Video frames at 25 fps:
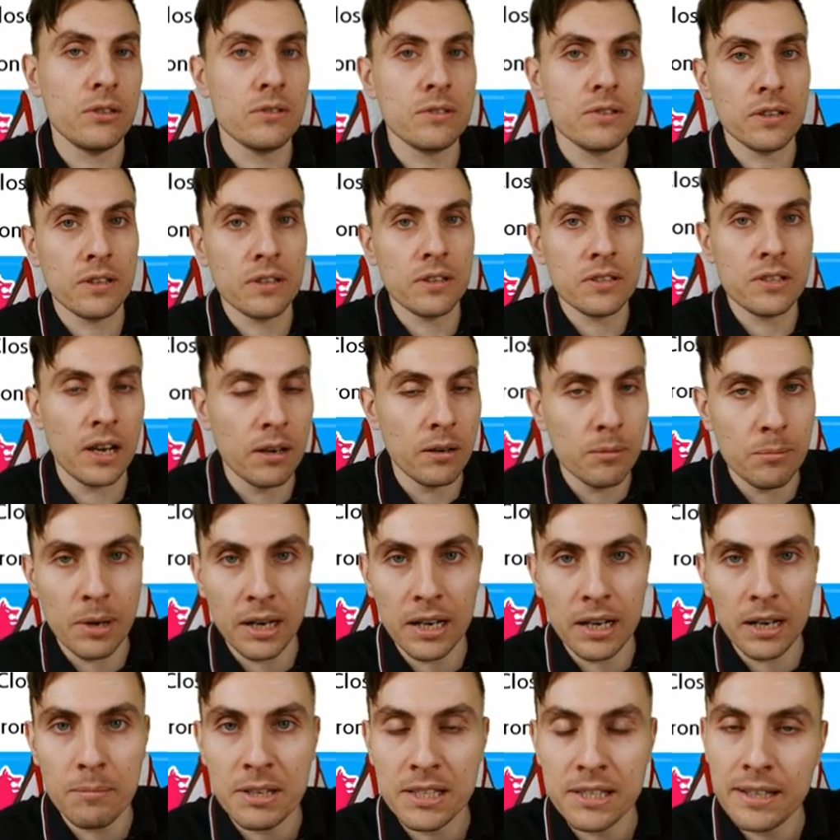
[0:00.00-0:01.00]
to the channel, my
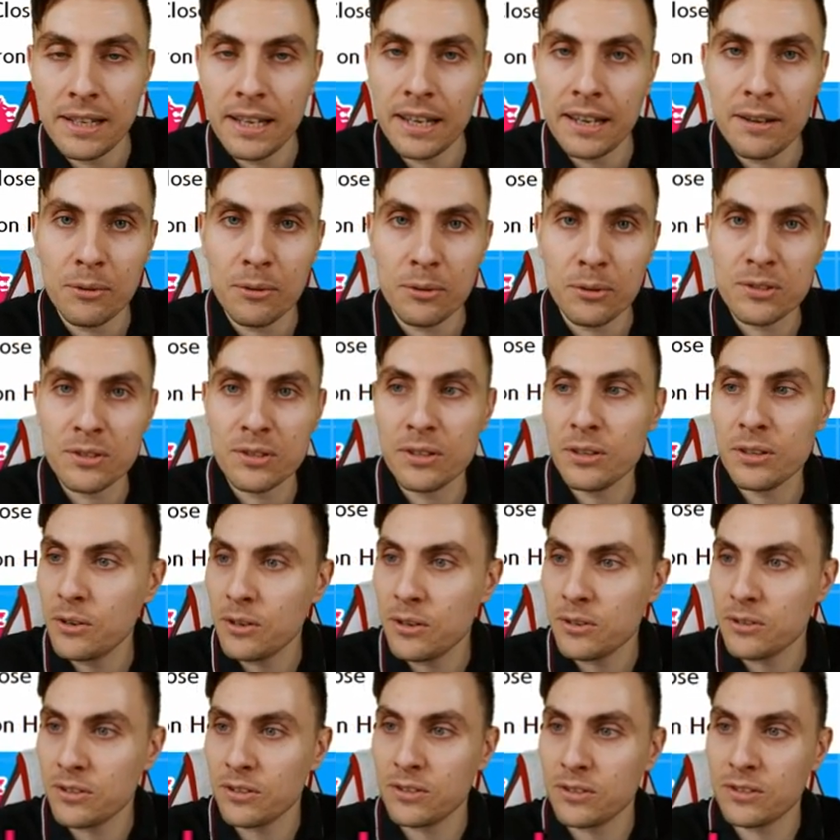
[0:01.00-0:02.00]
name is Lee, also known
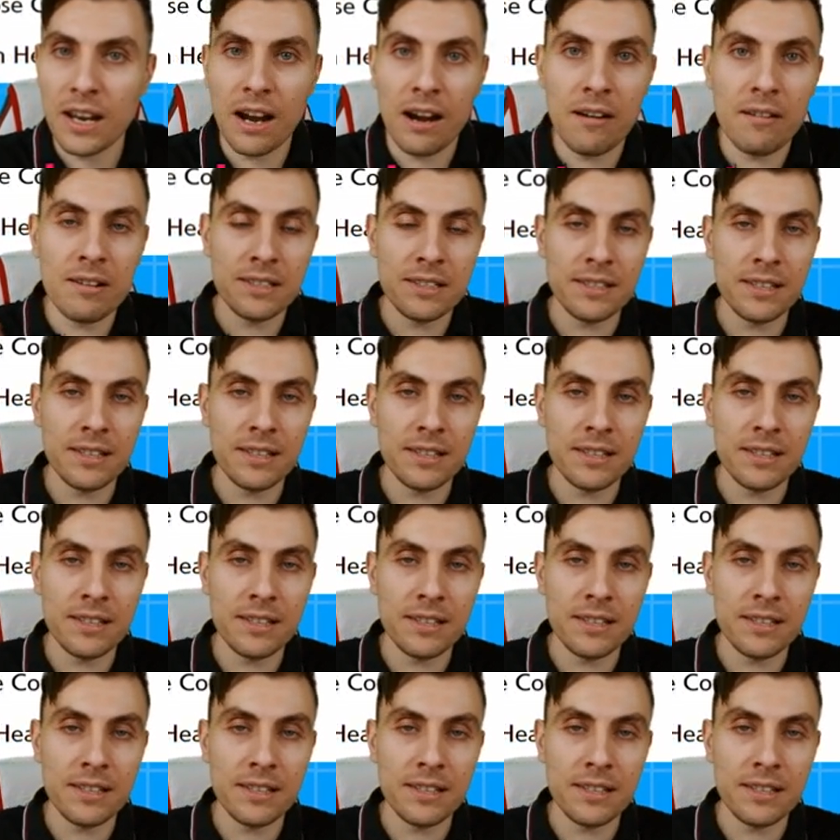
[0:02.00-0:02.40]
as Osirus.